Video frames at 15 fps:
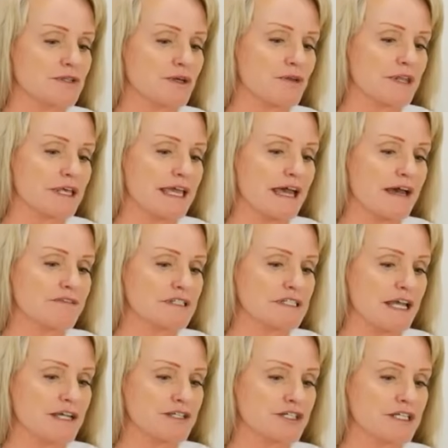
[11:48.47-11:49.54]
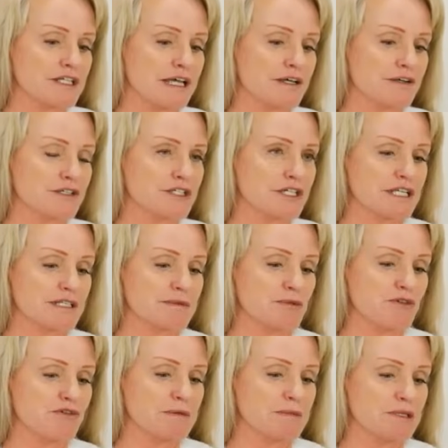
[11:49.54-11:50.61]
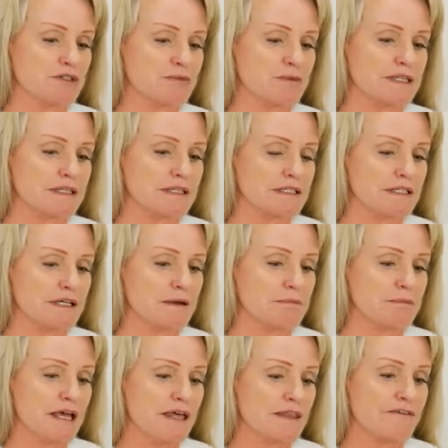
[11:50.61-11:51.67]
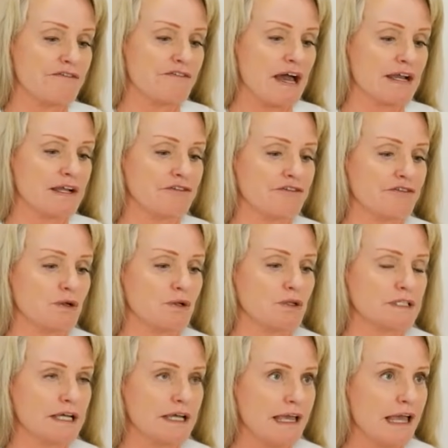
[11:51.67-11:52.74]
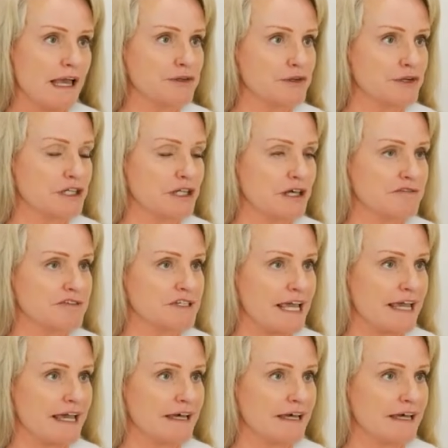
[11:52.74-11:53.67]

so the cavitation energy is moving between the tip, the fatty fold, and your gloved